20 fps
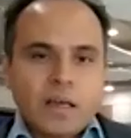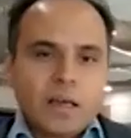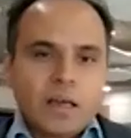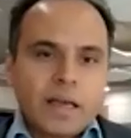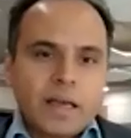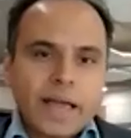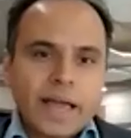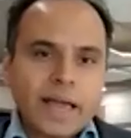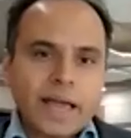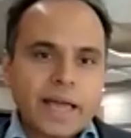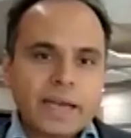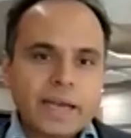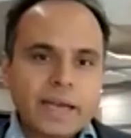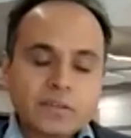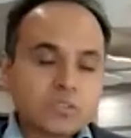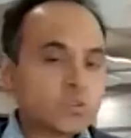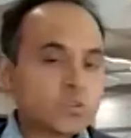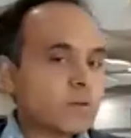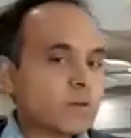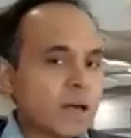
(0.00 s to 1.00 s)
And
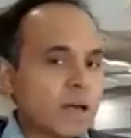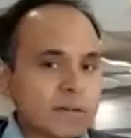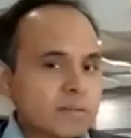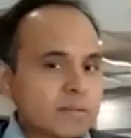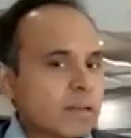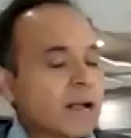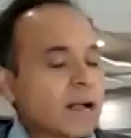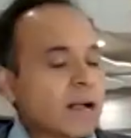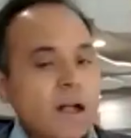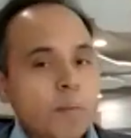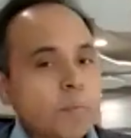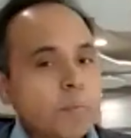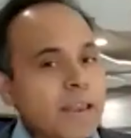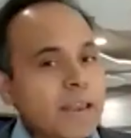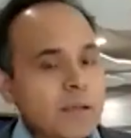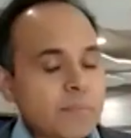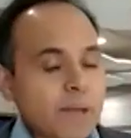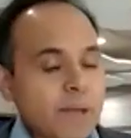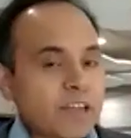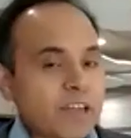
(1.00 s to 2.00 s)
so a company
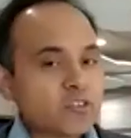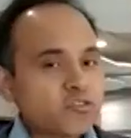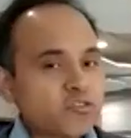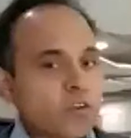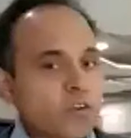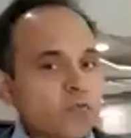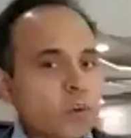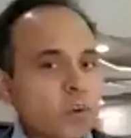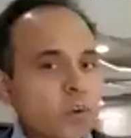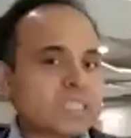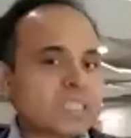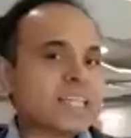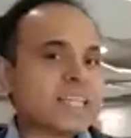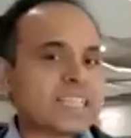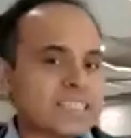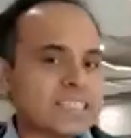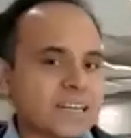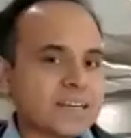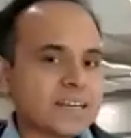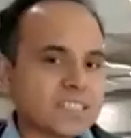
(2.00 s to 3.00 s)
like Microsoft was in that
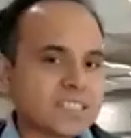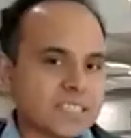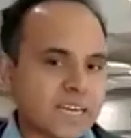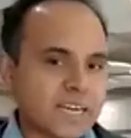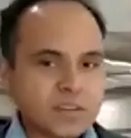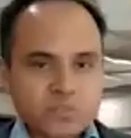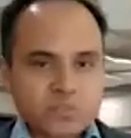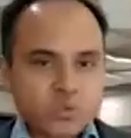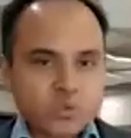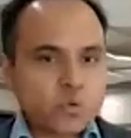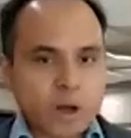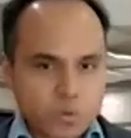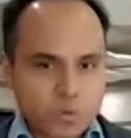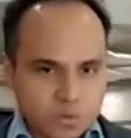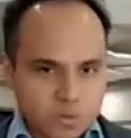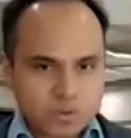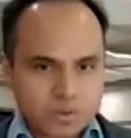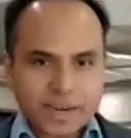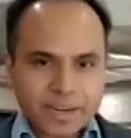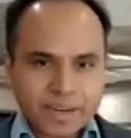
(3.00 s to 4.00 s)
third state throughout,
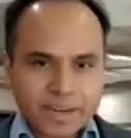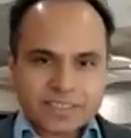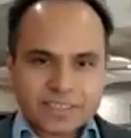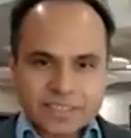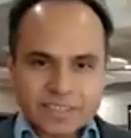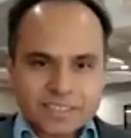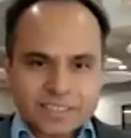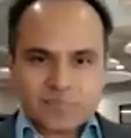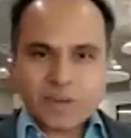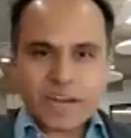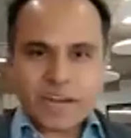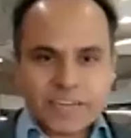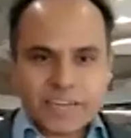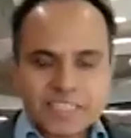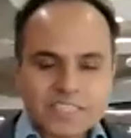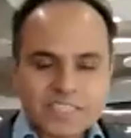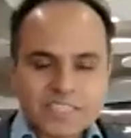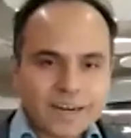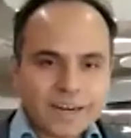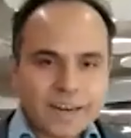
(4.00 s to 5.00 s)
right? It's, it's very
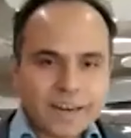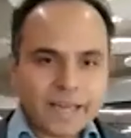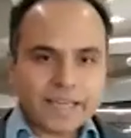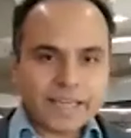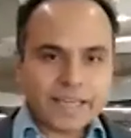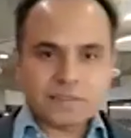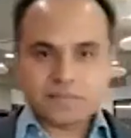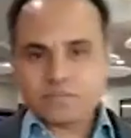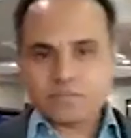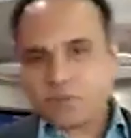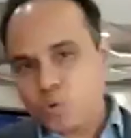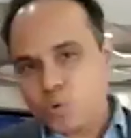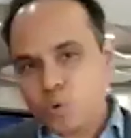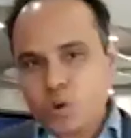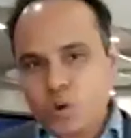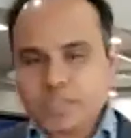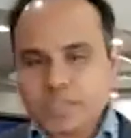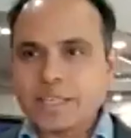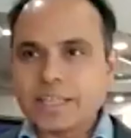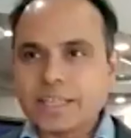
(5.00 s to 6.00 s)
decentralized. Google
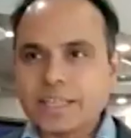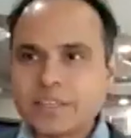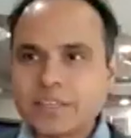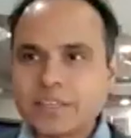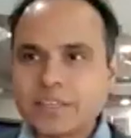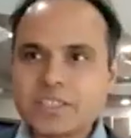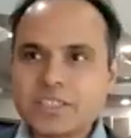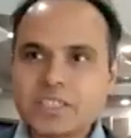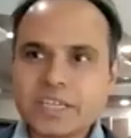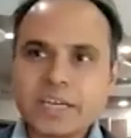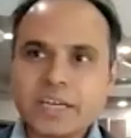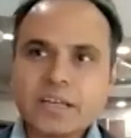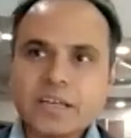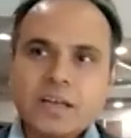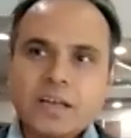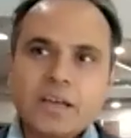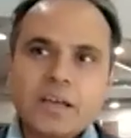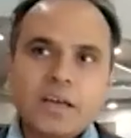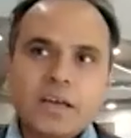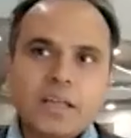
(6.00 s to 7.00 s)
is the third state.
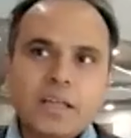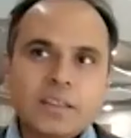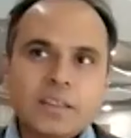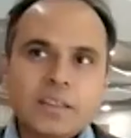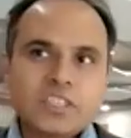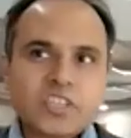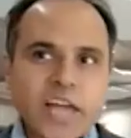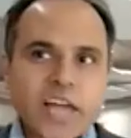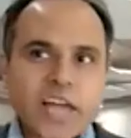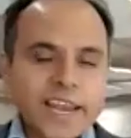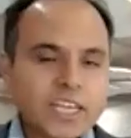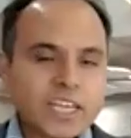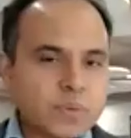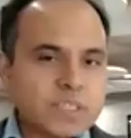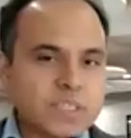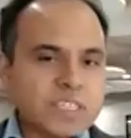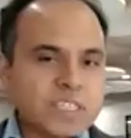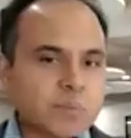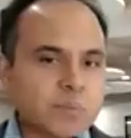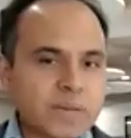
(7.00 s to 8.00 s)
The challenge with
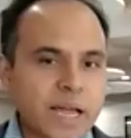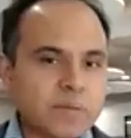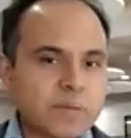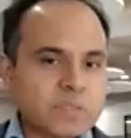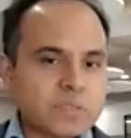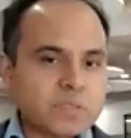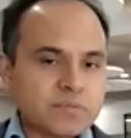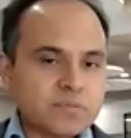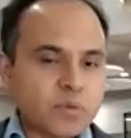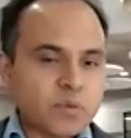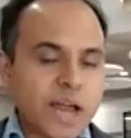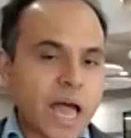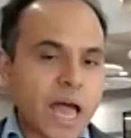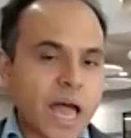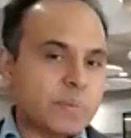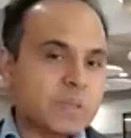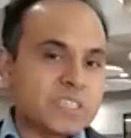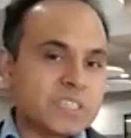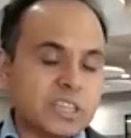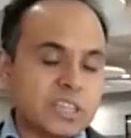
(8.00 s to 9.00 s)
sometimes what
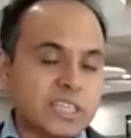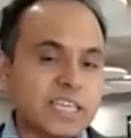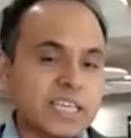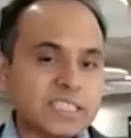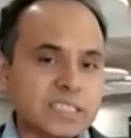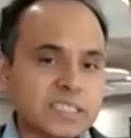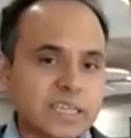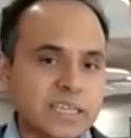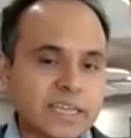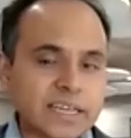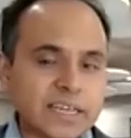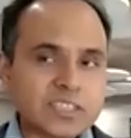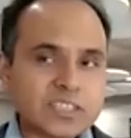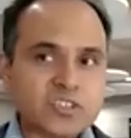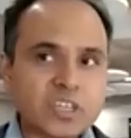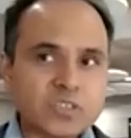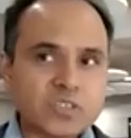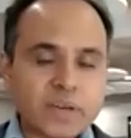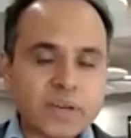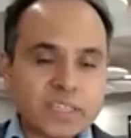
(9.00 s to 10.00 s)
happens in these
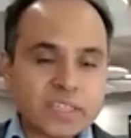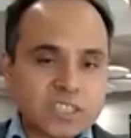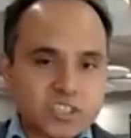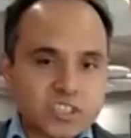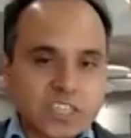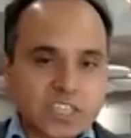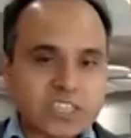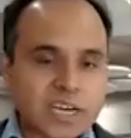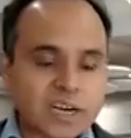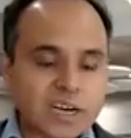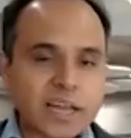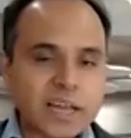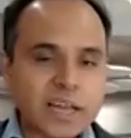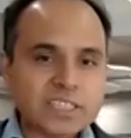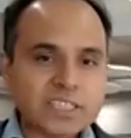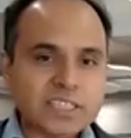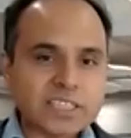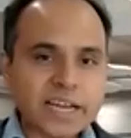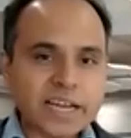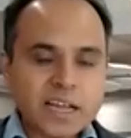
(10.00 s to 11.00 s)
industries where this decentralized is
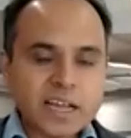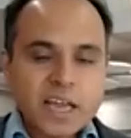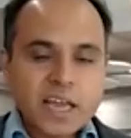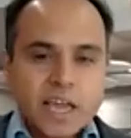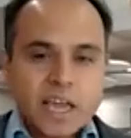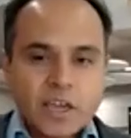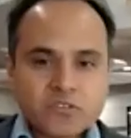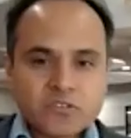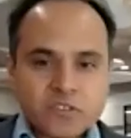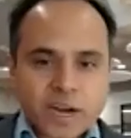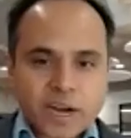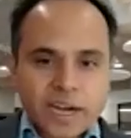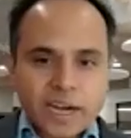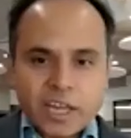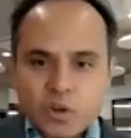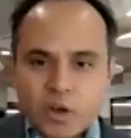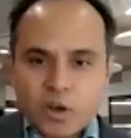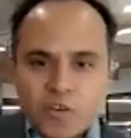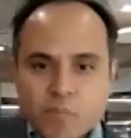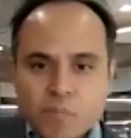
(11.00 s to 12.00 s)
that if suddenly you
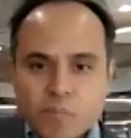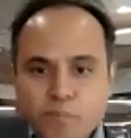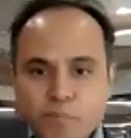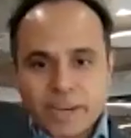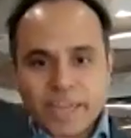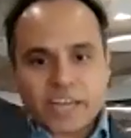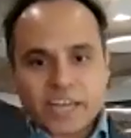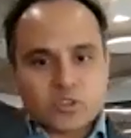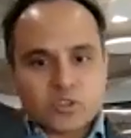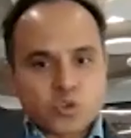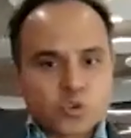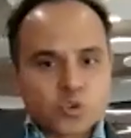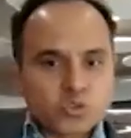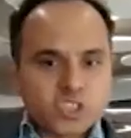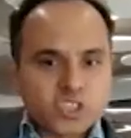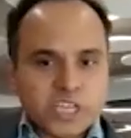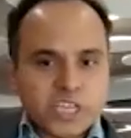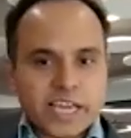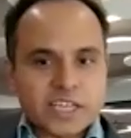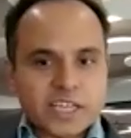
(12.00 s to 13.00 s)
have a breakthrough
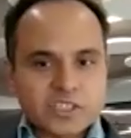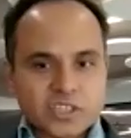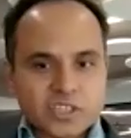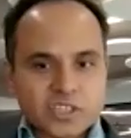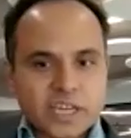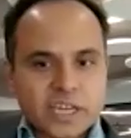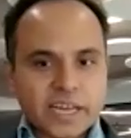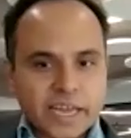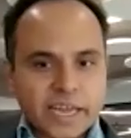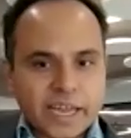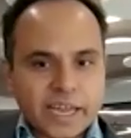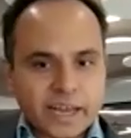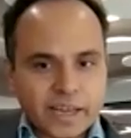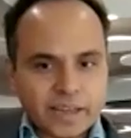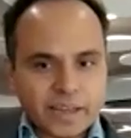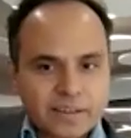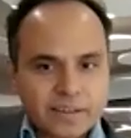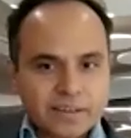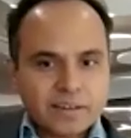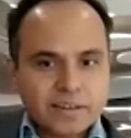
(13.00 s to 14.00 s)
change in AI, right.
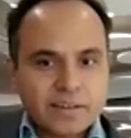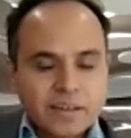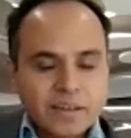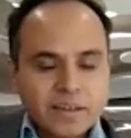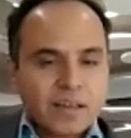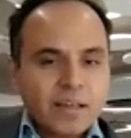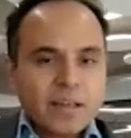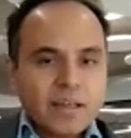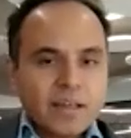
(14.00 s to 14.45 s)
right.